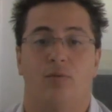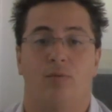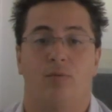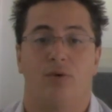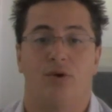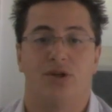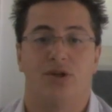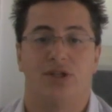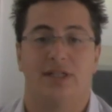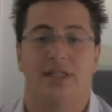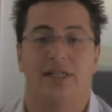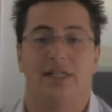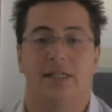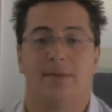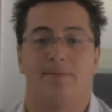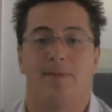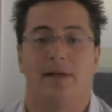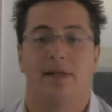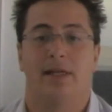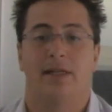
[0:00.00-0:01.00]
worse than
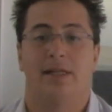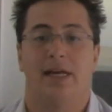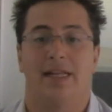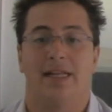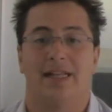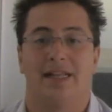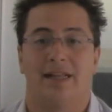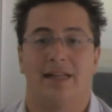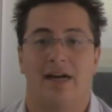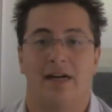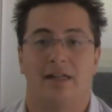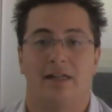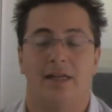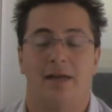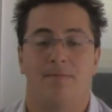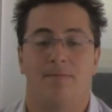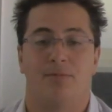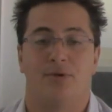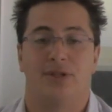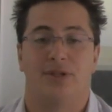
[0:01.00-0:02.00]
expected at
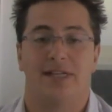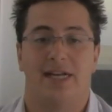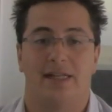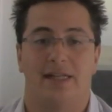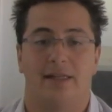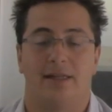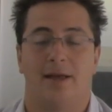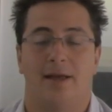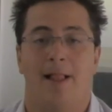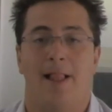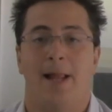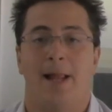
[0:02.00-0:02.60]
19%.